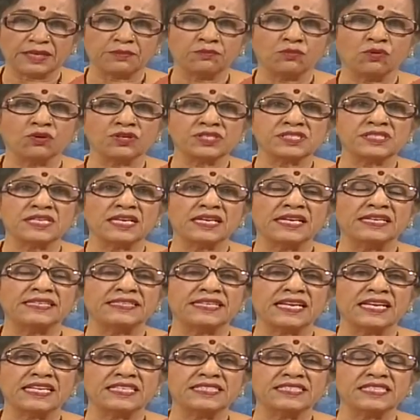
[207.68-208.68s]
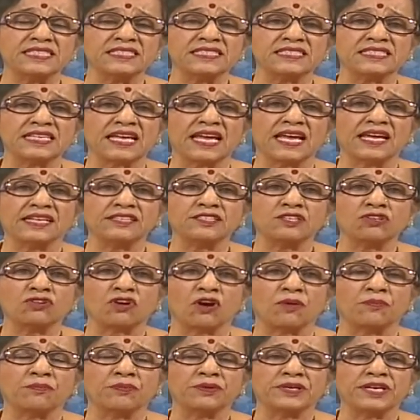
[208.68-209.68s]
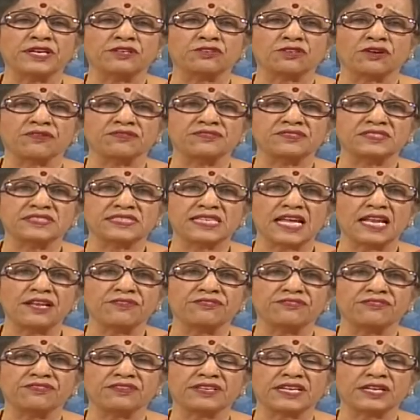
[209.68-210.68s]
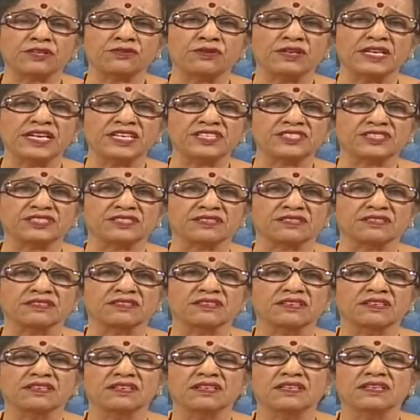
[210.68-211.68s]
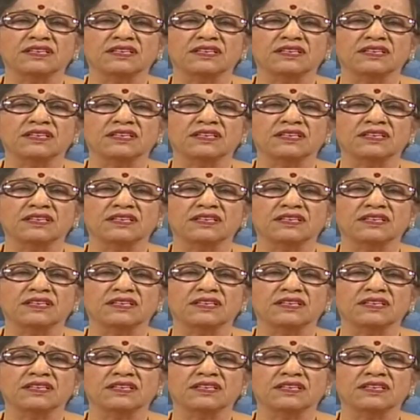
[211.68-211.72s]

emotional intelligence and the component of self-regulation.